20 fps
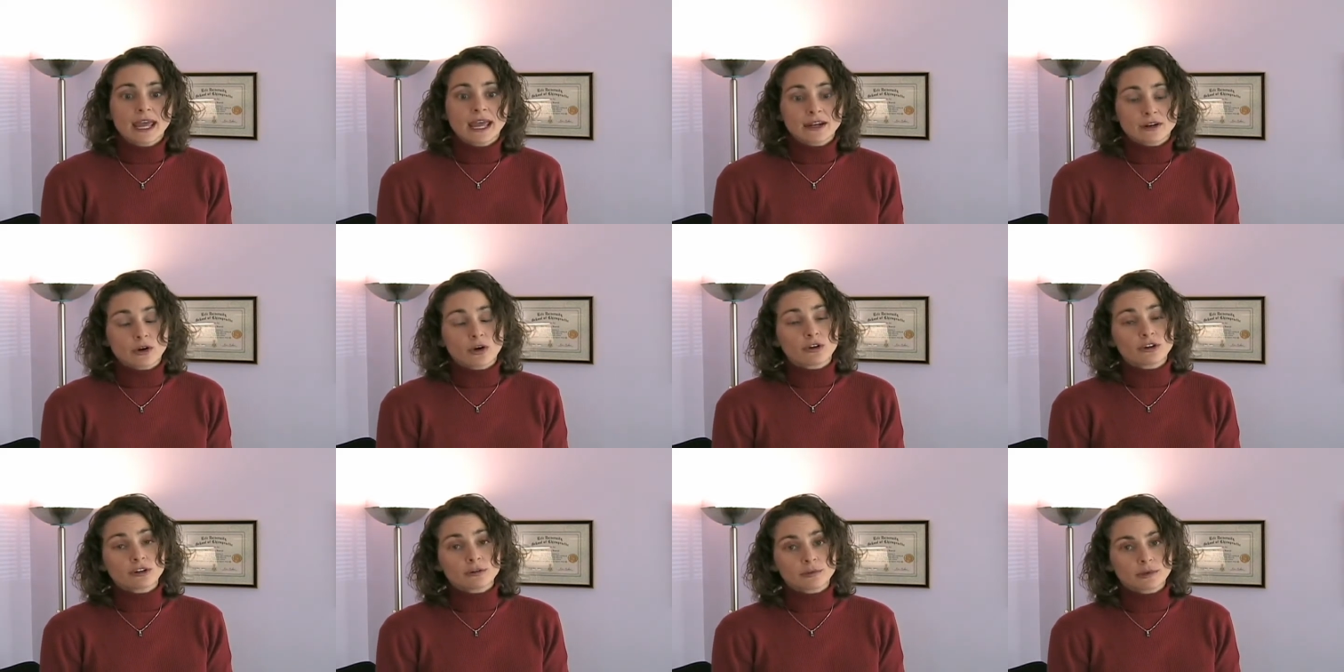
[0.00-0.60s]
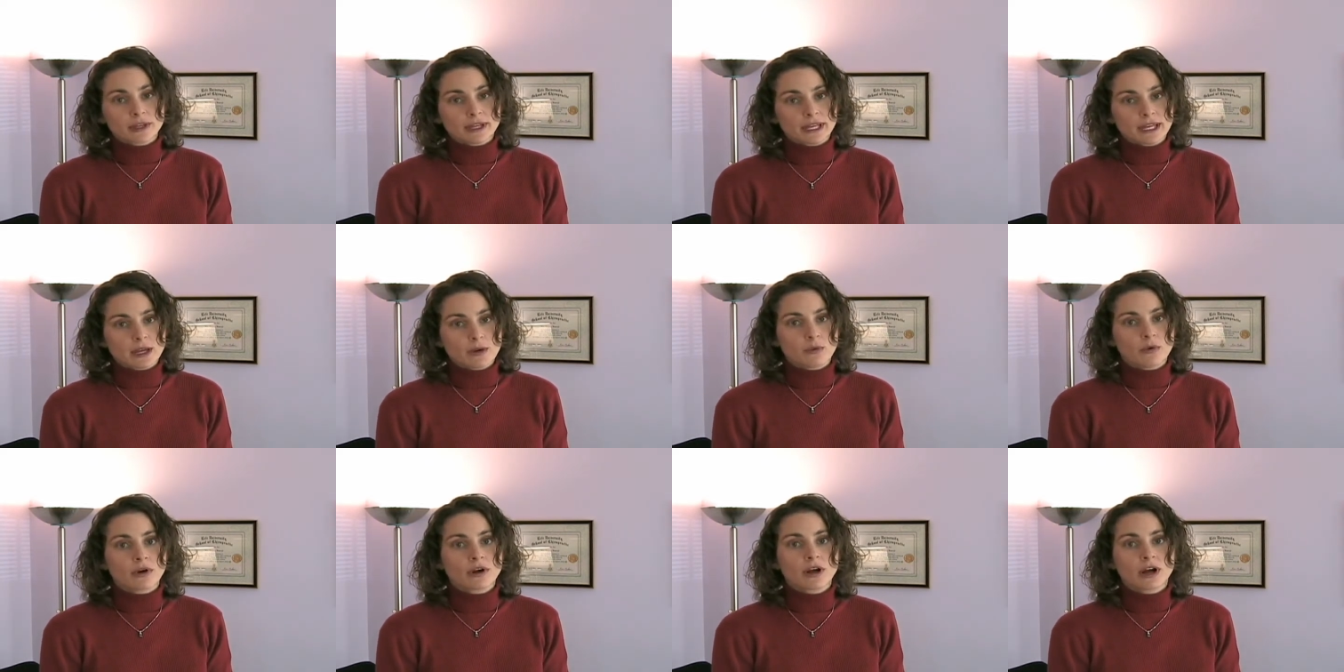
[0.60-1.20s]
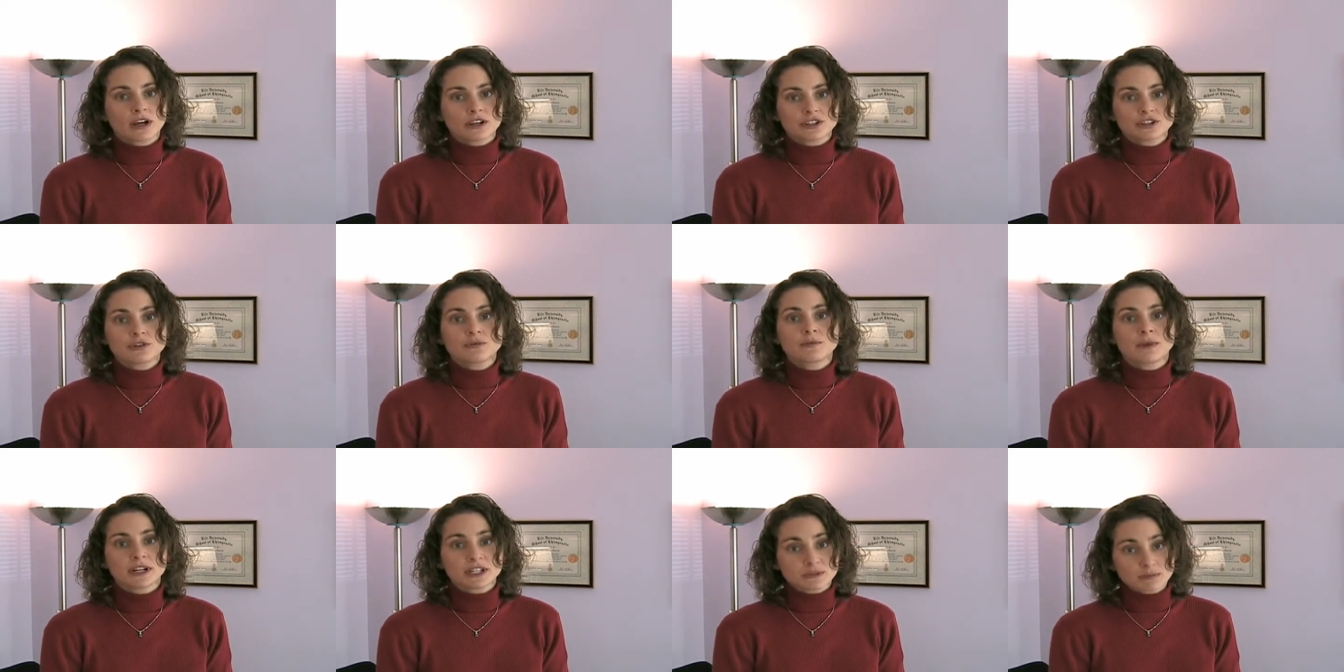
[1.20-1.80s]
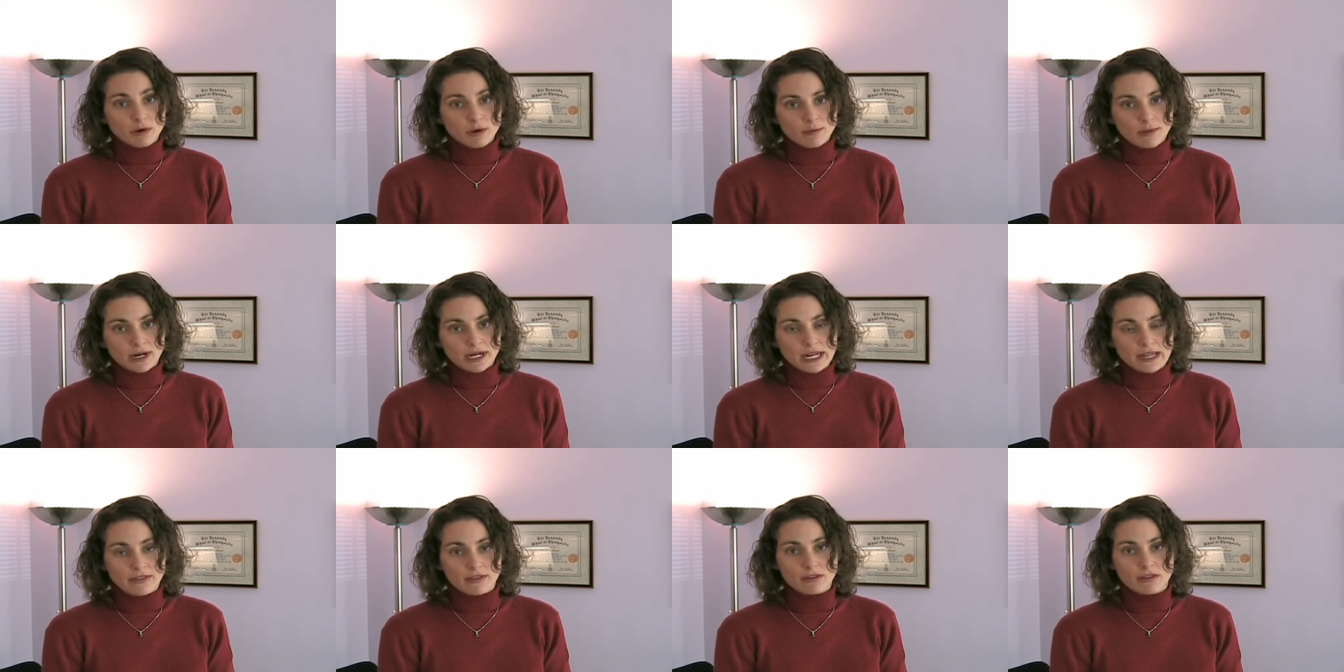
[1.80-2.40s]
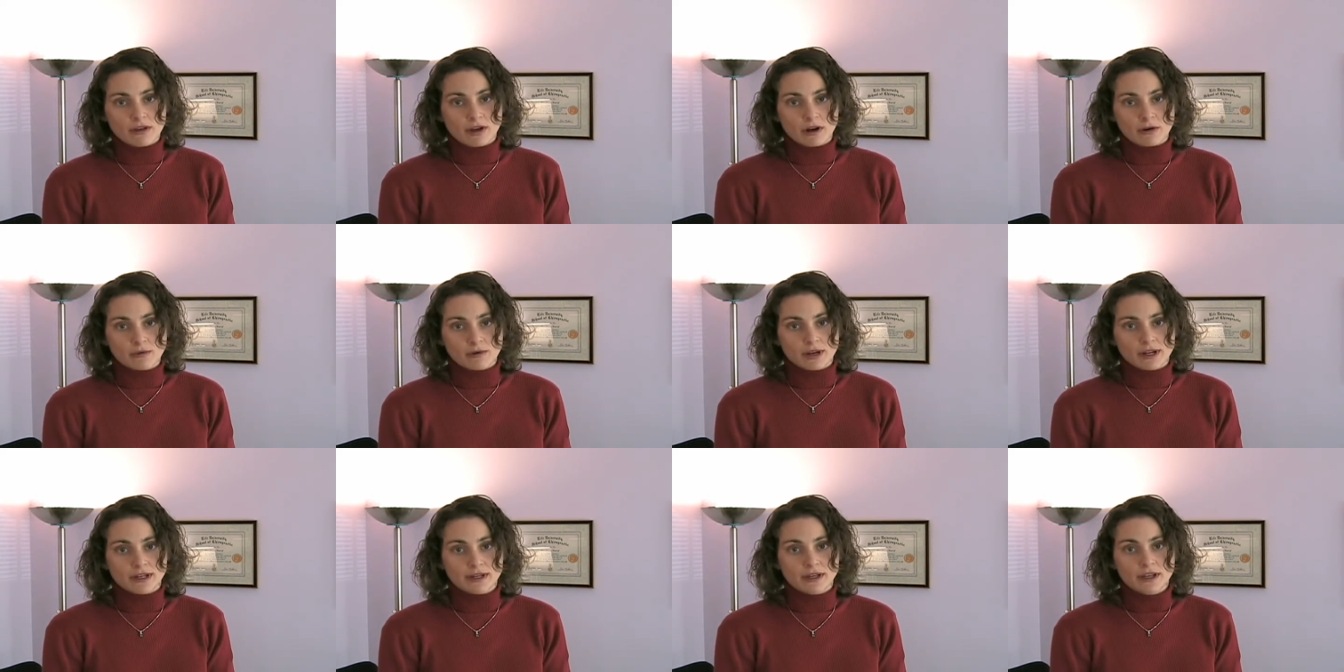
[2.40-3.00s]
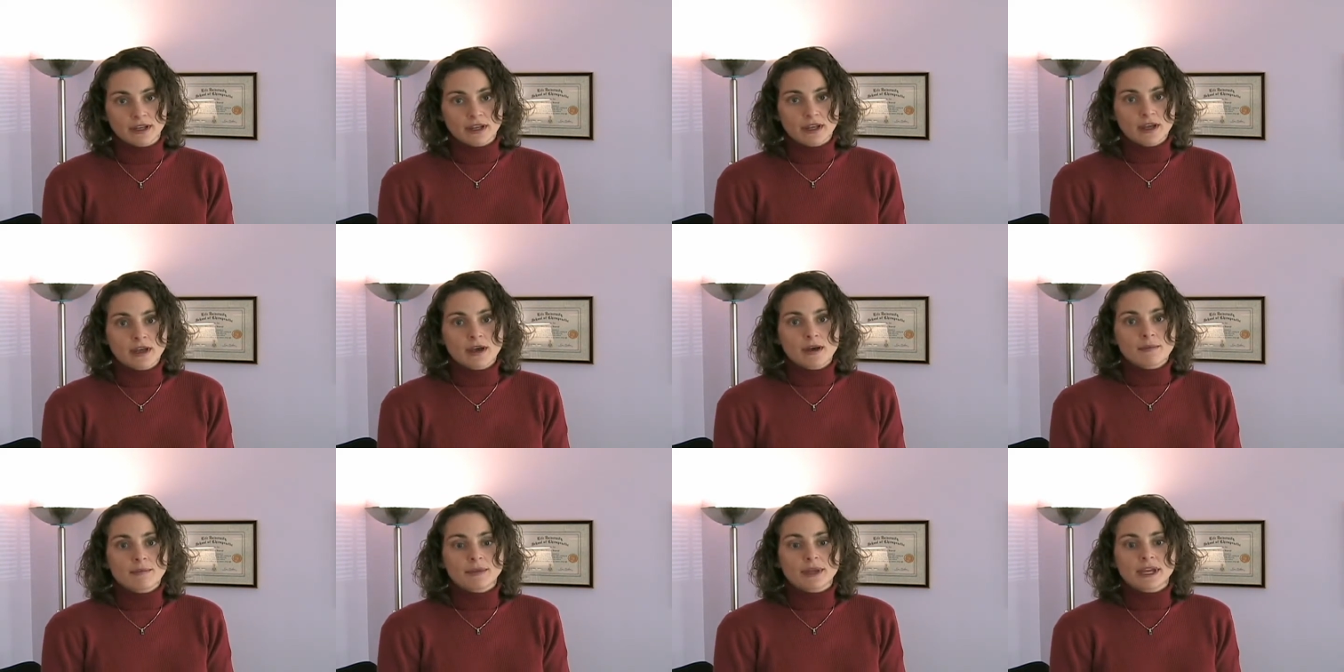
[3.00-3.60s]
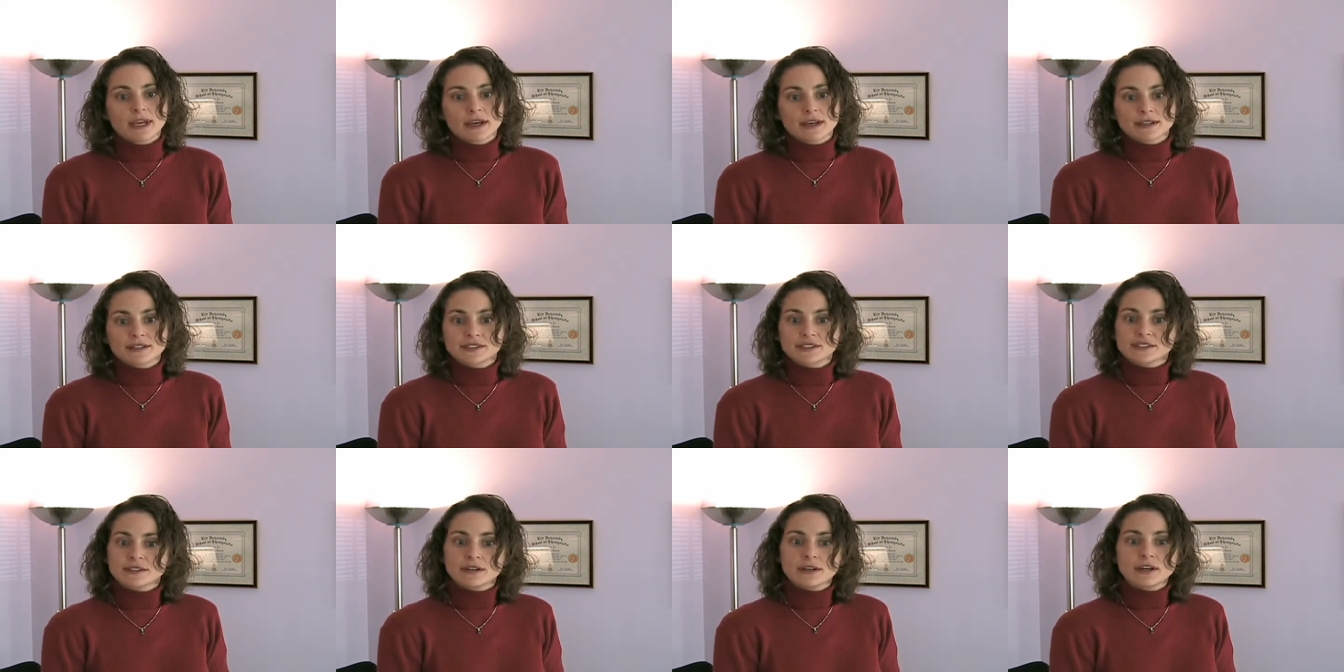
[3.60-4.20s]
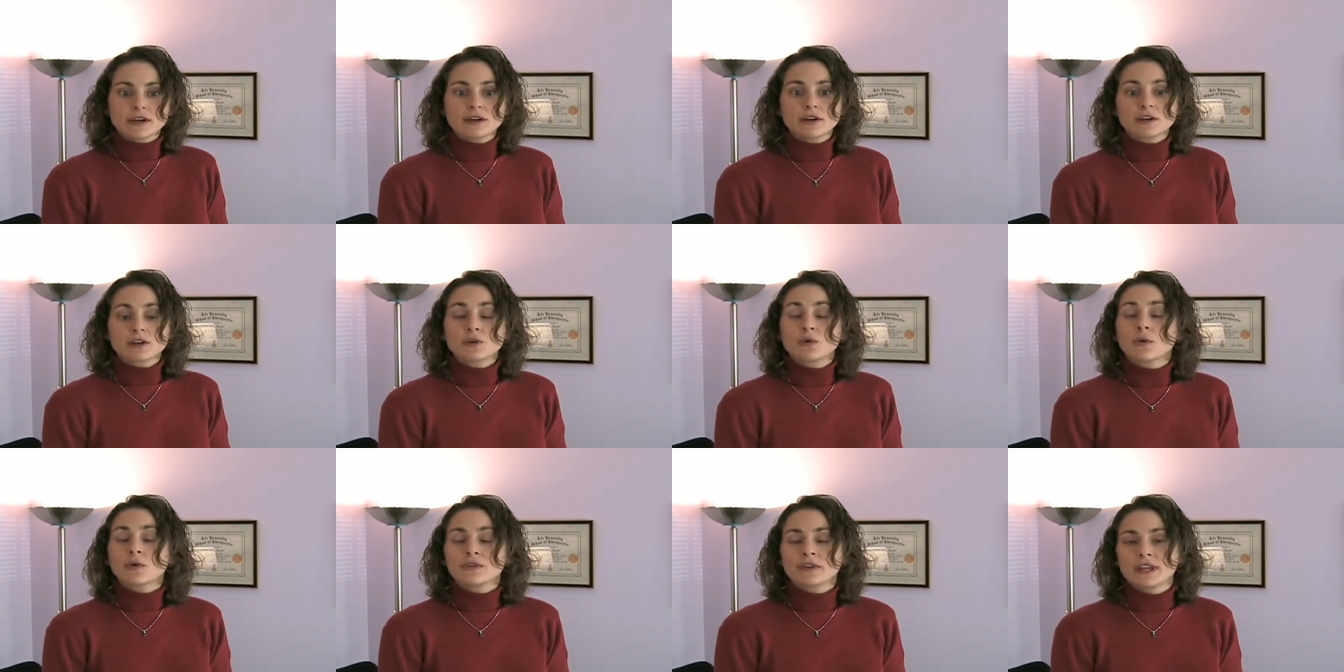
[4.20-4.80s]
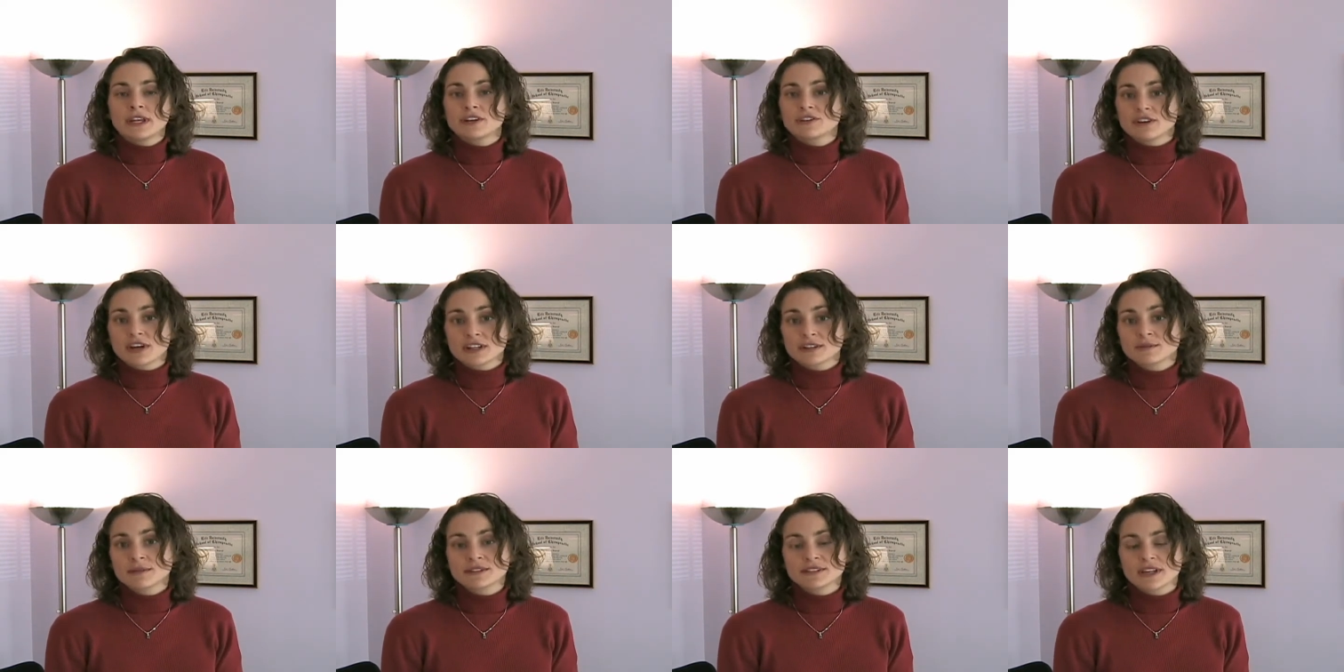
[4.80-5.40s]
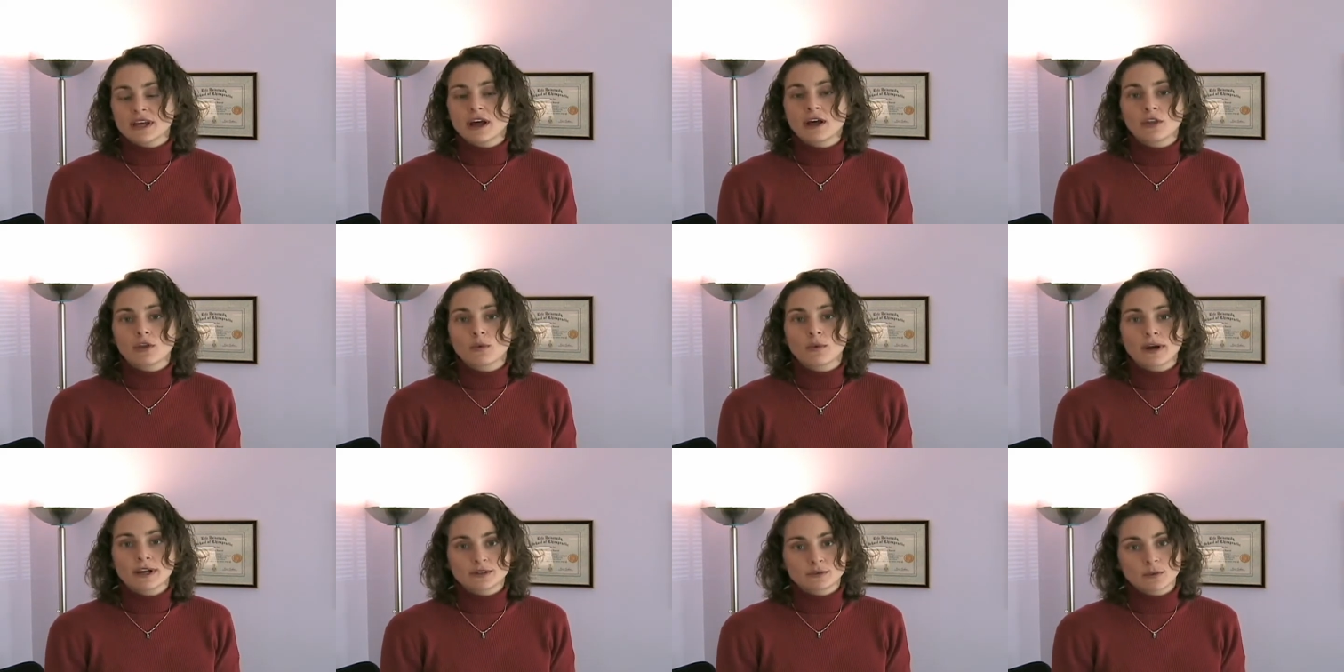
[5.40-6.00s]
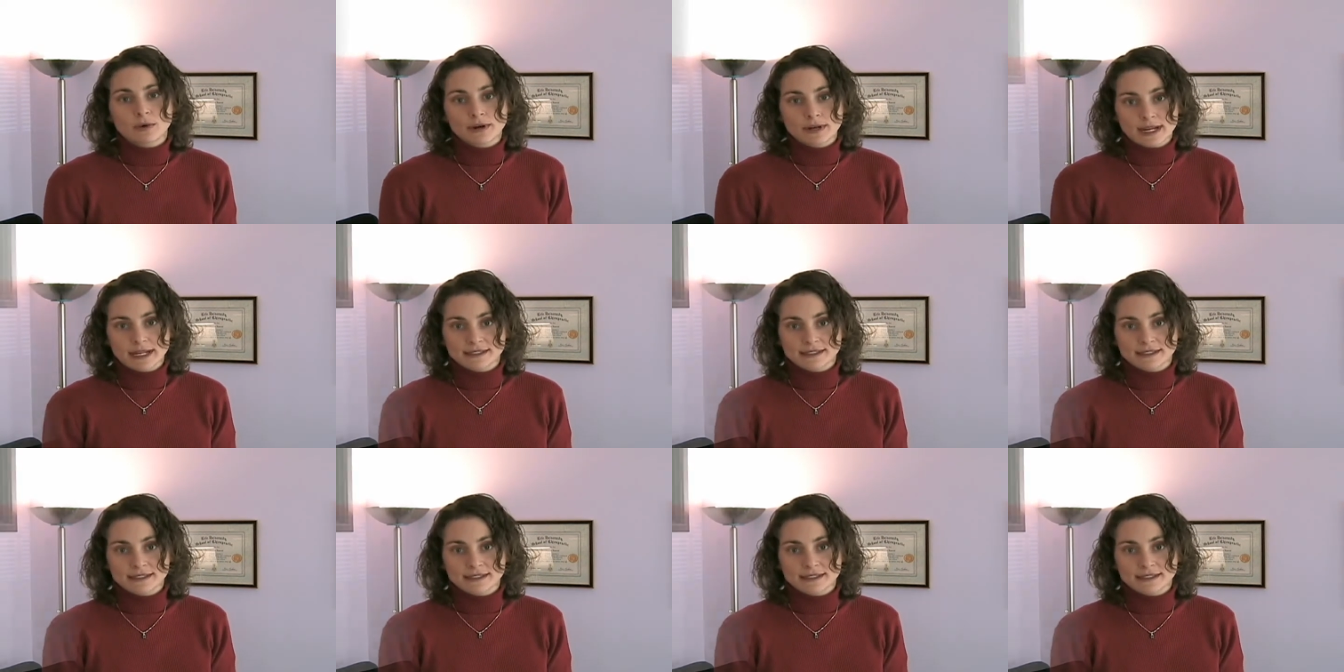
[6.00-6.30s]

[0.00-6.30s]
and ultimately it will cost you much more money in the long run because you will need adjustments that otherwise weren't